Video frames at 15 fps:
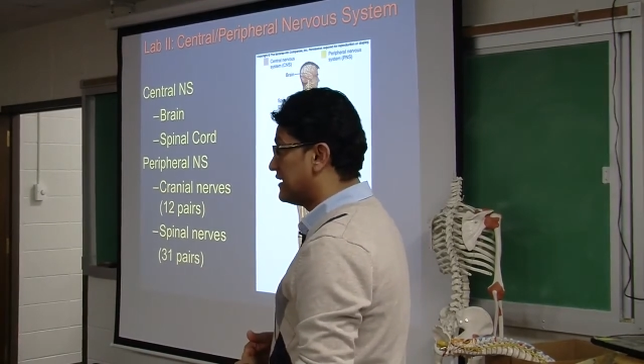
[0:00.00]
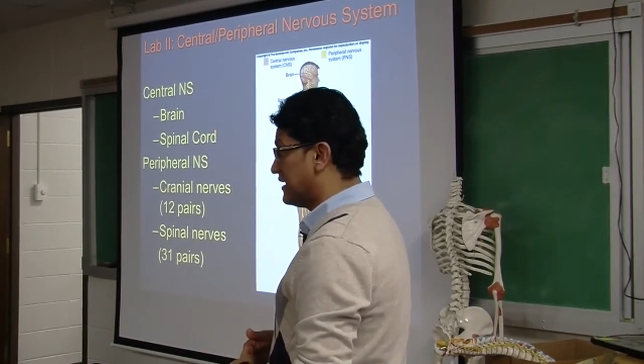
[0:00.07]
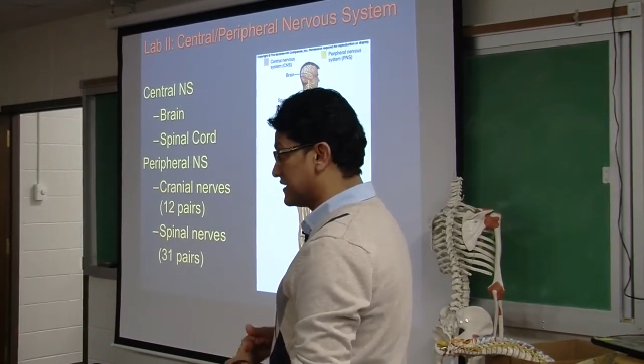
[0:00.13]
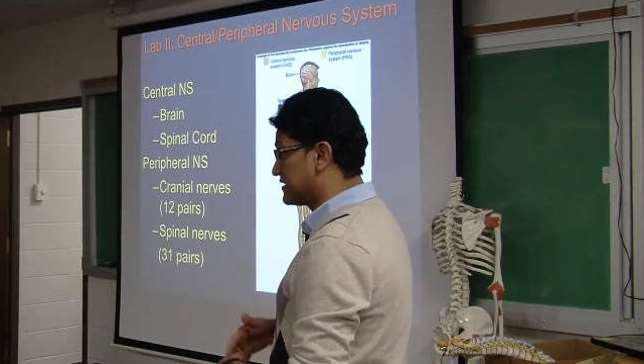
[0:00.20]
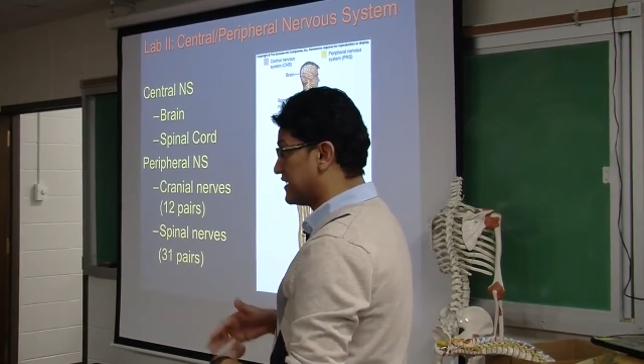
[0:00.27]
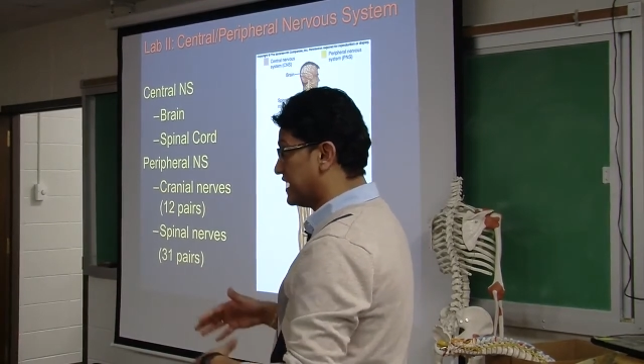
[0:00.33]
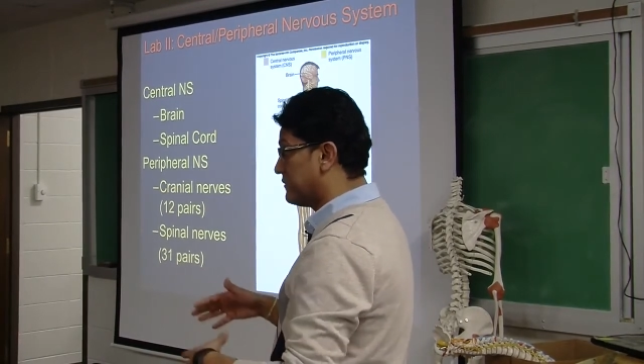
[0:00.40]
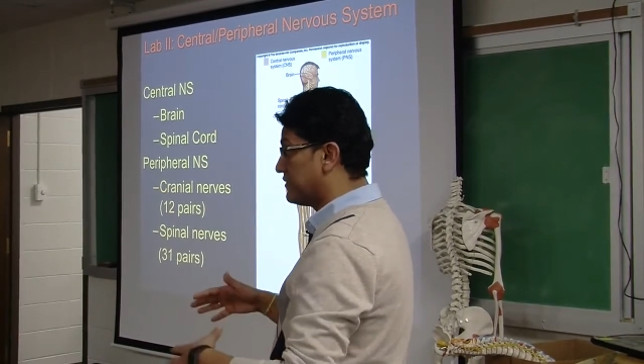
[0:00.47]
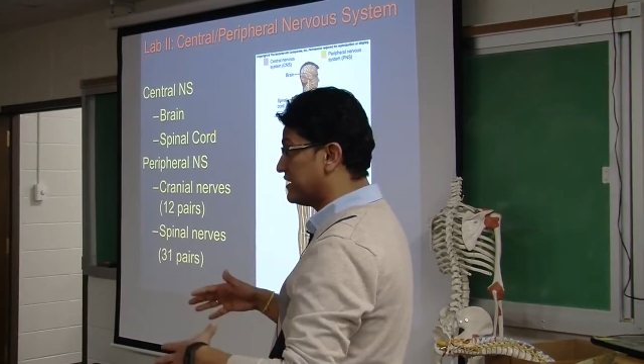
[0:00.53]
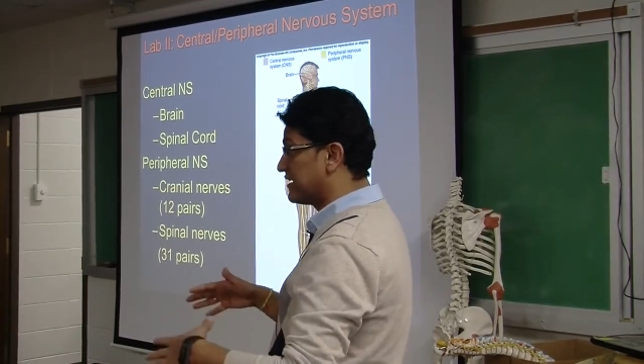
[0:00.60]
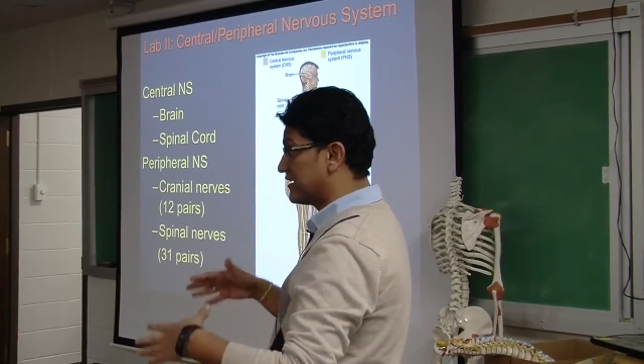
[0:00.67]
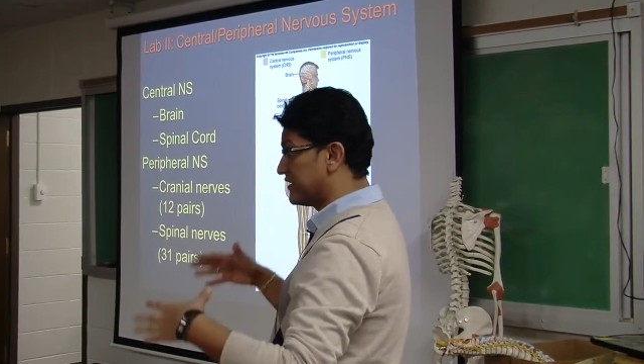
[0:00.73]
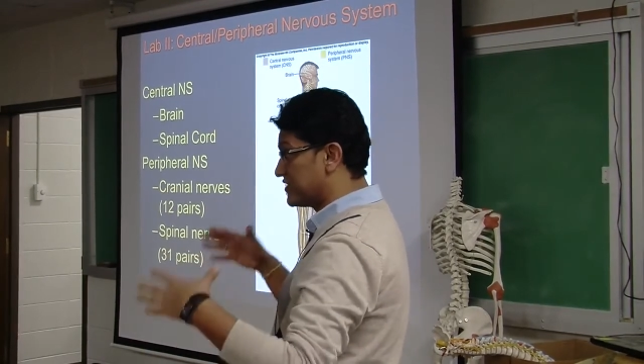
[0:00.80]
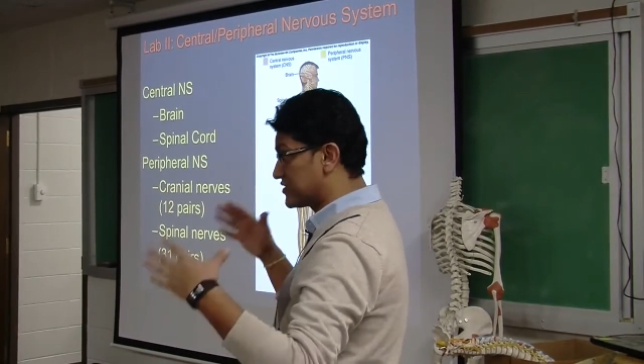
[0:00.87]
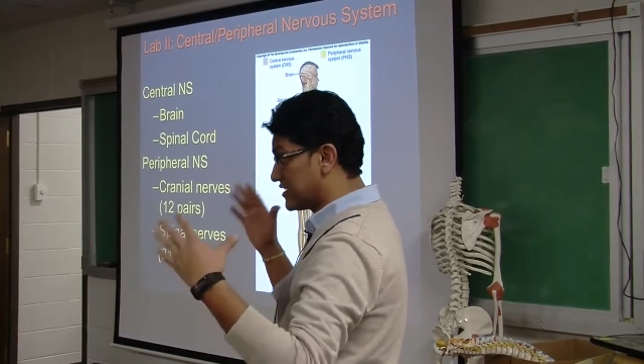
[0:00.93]
as the name
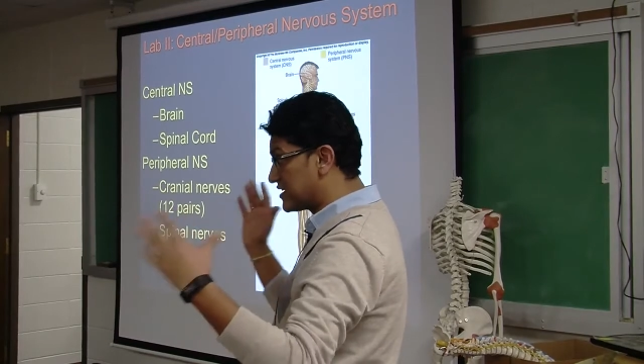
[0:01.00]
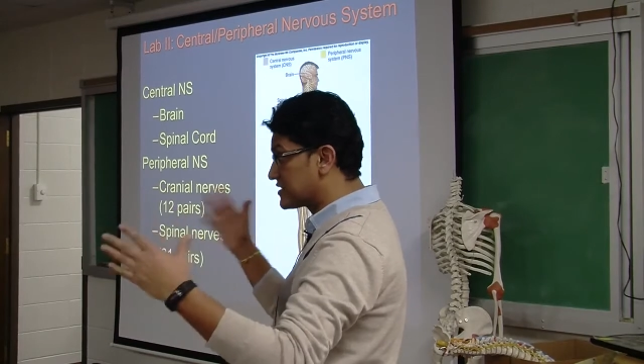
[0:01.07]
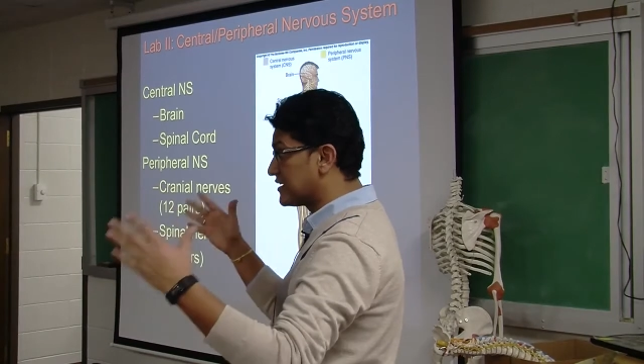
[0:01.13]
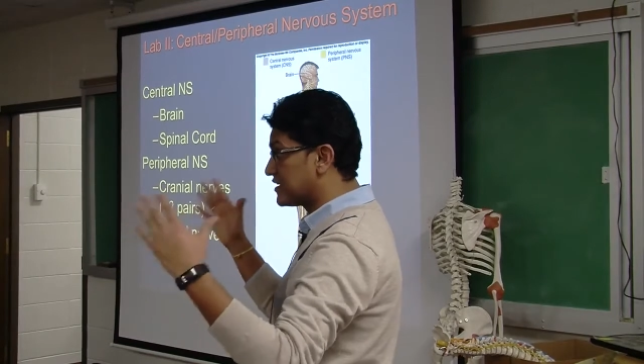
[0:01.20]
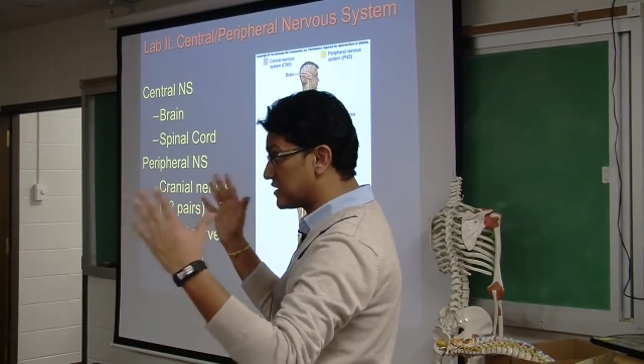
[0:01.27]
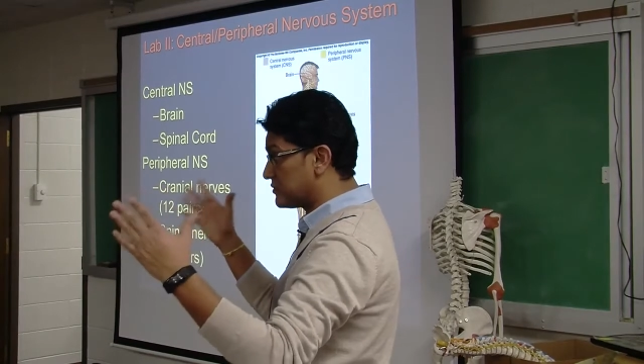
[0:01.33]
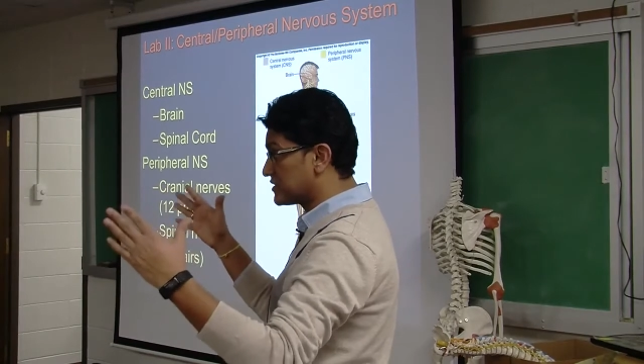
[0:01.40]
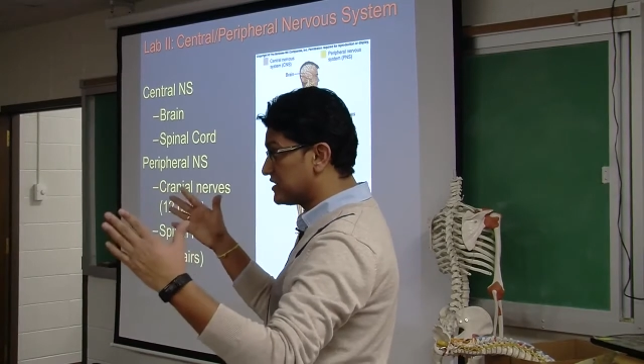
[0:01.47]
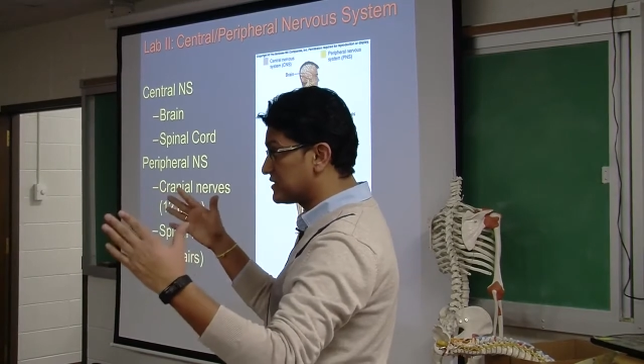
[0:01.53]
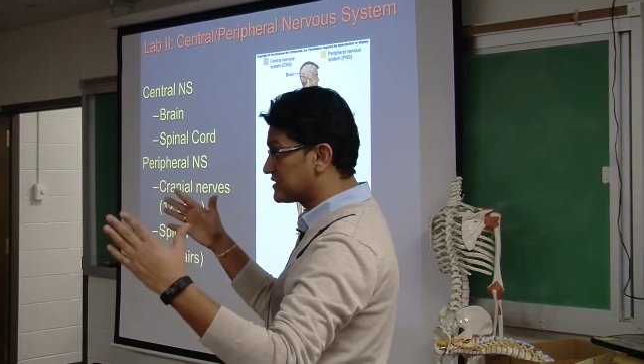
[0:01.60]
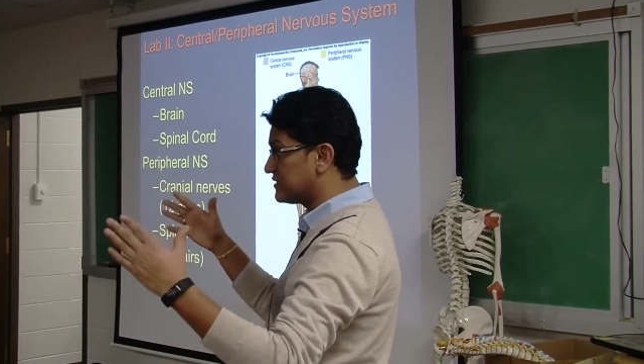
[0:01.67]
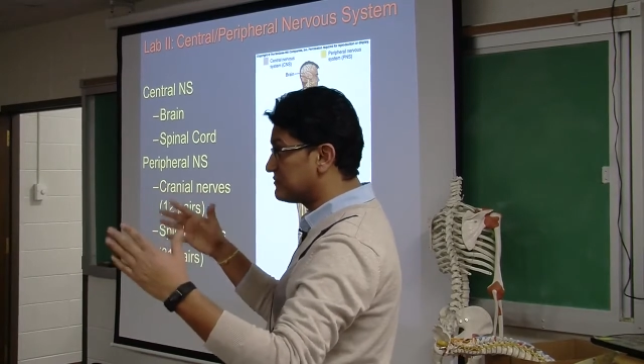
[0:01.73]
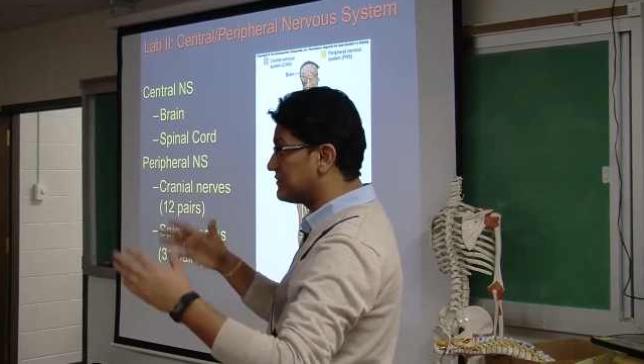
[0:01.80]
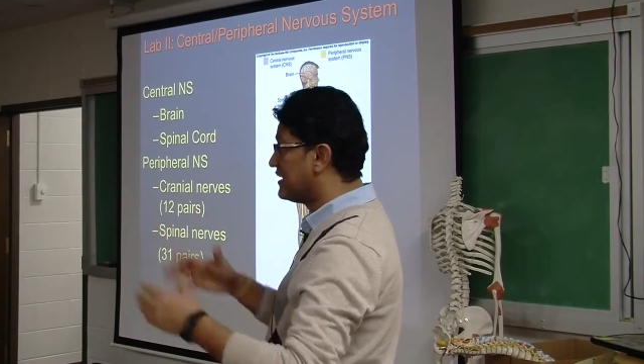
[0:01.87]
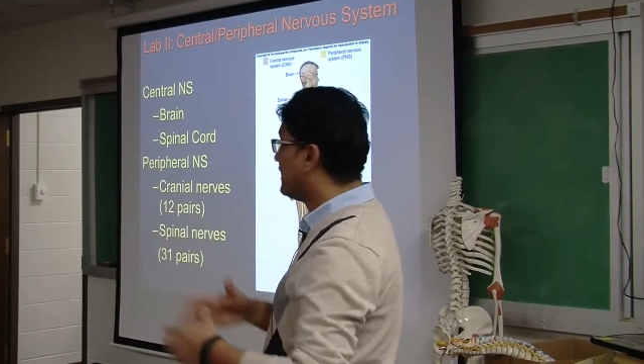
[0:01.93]
indicates, the central nervous system.